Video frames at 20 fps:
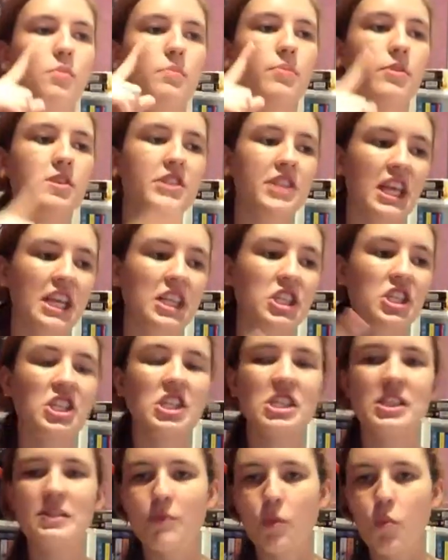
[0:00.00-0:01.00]

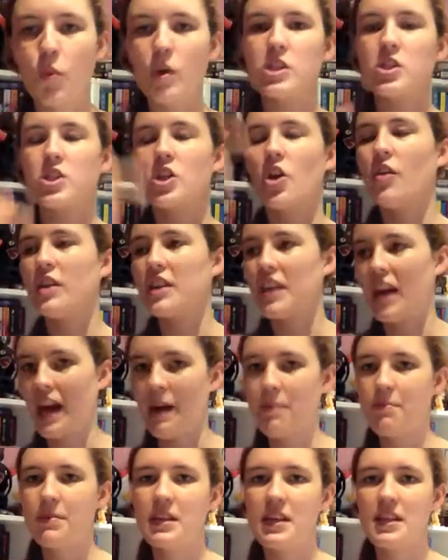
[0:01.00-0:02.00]
predictions for what's going to
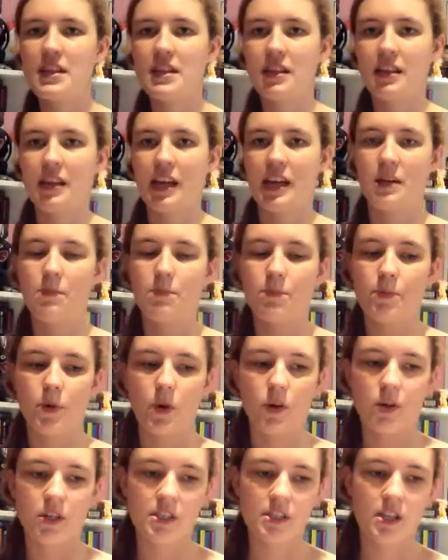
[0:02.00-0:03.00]
happen in the later
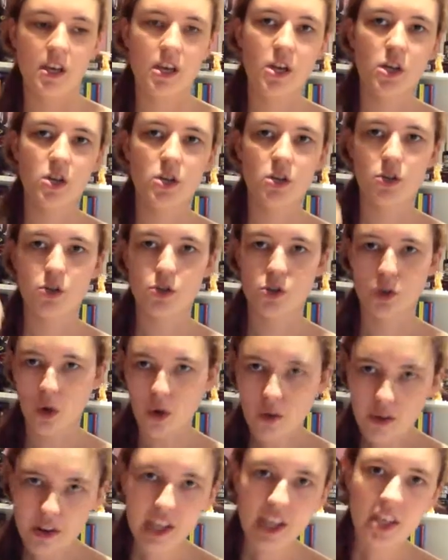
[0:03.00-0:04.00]
books.
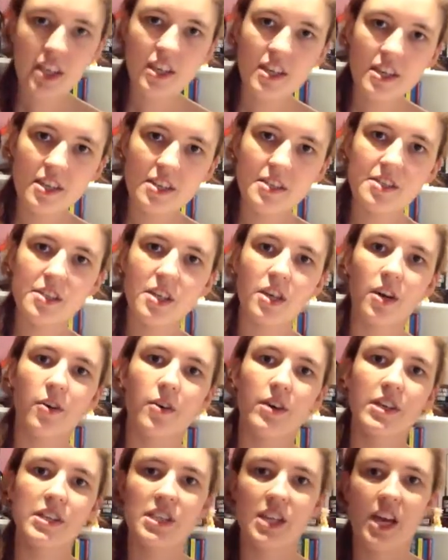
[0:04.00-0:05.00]
Dorian is
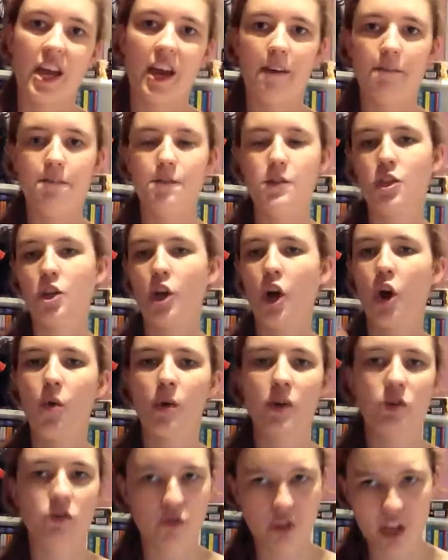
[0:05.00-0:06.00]
going to have to go
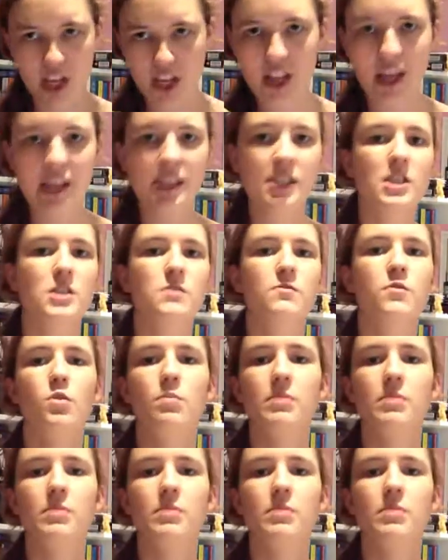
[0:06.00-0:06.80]
and realise his full